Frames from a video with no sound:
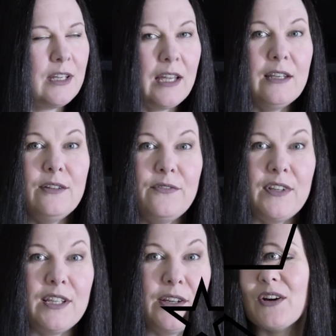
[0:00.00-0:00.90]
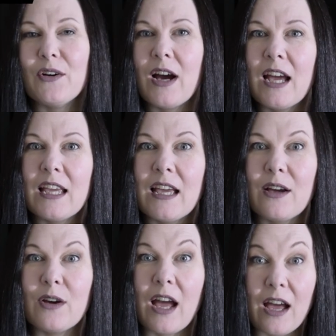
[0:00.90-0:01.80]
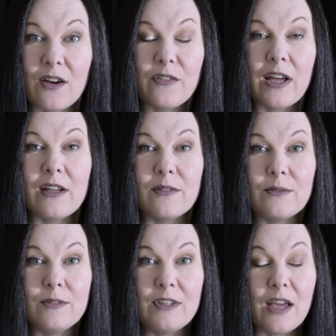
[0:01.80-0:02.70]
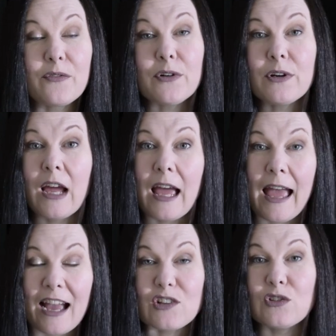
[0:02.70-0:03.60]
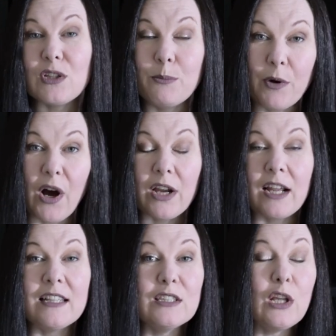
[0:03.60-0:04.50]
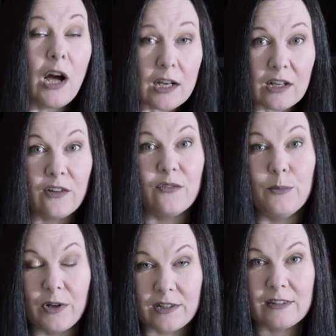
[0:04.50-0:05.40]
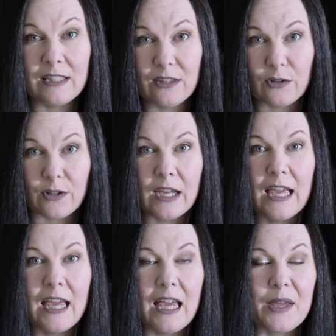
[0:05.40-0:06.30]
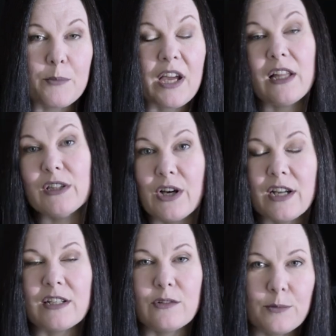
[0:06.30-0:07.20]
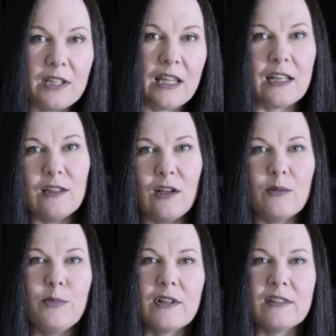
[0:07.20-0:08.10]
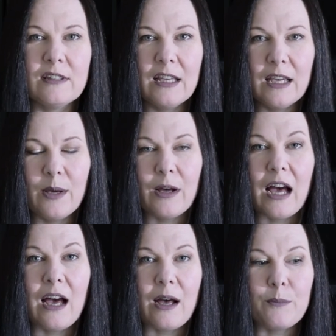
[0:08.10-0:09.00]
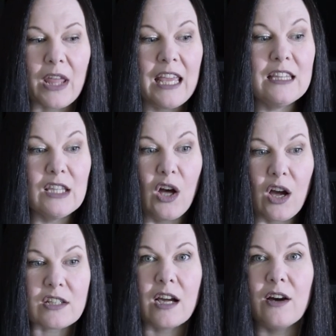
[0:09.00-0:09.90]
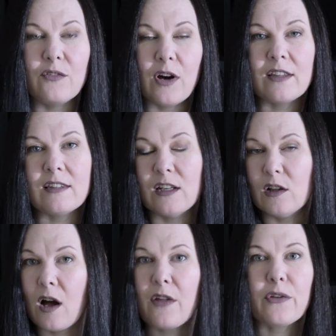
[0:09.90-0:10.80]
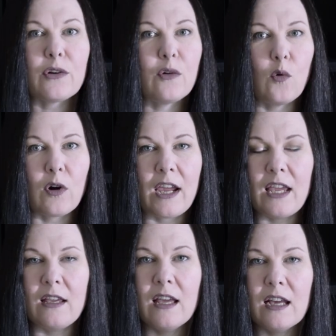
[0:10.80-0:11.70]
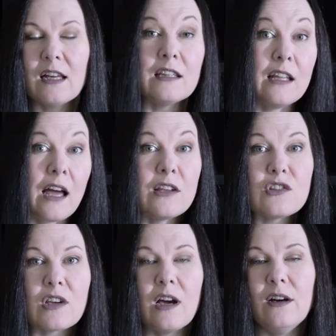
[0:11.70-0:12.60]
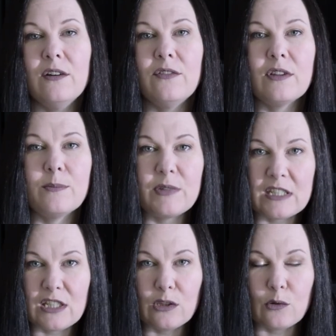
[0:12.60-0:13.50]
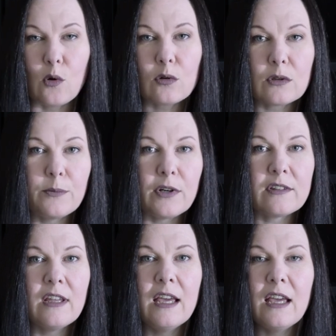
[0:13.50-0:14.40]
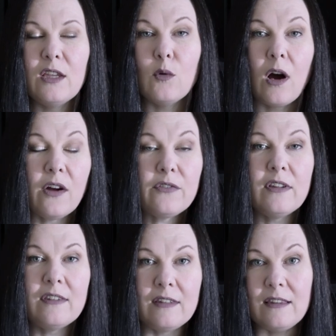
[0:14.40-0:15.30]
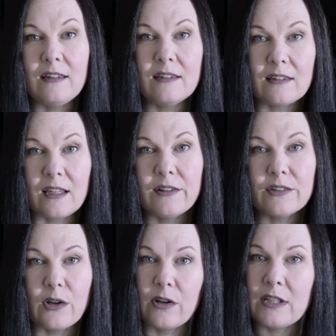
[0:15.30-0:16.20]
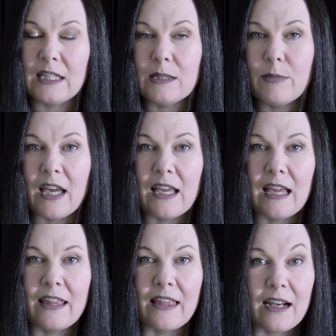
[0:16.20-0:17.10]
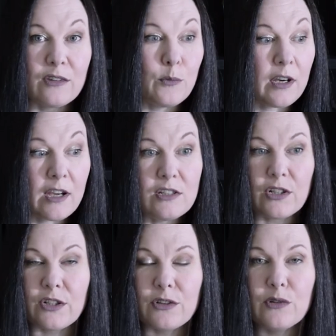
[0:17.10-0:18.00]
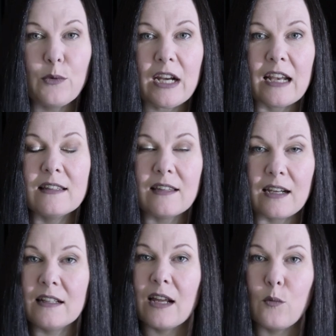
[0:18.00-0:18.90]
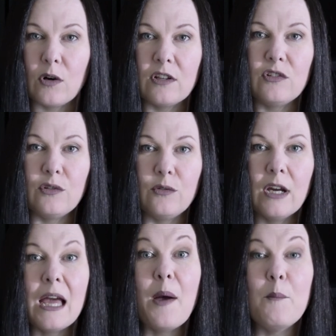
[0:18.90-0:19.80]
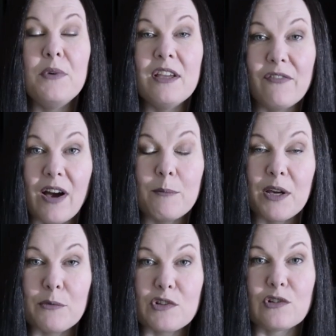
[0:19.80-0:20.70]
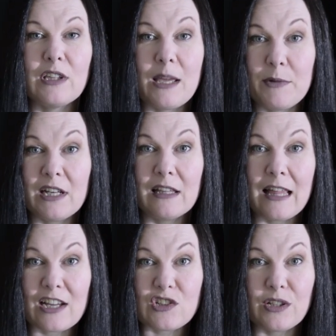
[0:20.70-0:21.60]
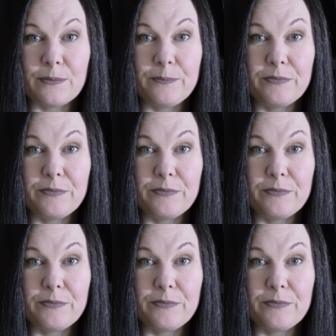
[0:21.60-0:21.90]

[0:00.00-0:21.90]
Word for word: End of video. I have never actually bought a lot of books either. And by a lot, I don't mean like a lot of books um, a lot of a single author or a clutch of particular horror books, you often see these sales on eBay, and that is where I turned when I decided I wanted to beef up my Richard Laymon collection.